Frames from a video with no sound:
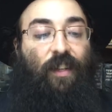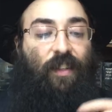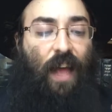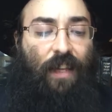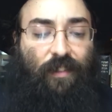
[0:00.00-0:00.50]

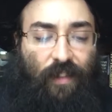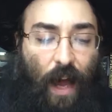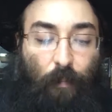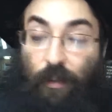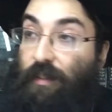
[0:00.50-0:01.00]
The last
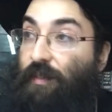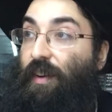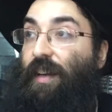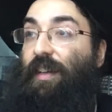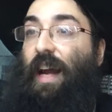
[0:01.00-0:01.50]
stop was
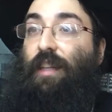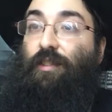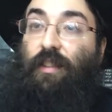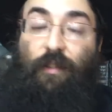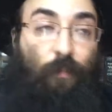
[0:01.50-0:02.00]
Teveriah.
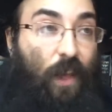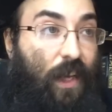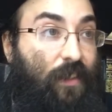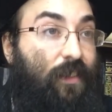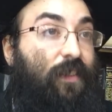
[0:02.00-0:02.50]
Rashi
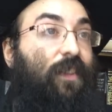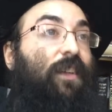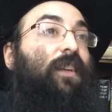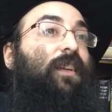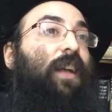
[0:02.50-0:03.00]
explains
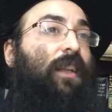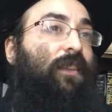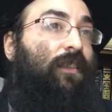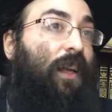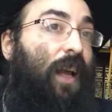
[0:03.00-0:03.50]
that
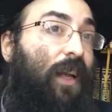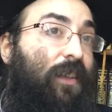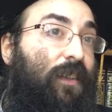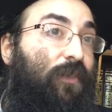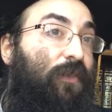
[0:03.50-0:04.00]
the
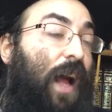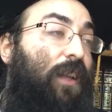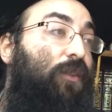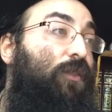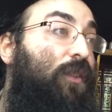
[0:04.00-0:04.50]
Sanhedrin
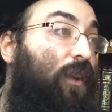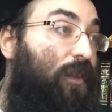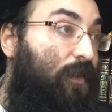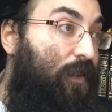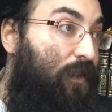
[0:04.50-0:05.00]
followed the
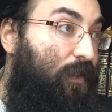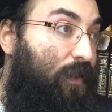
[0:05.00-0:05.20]
Nasi.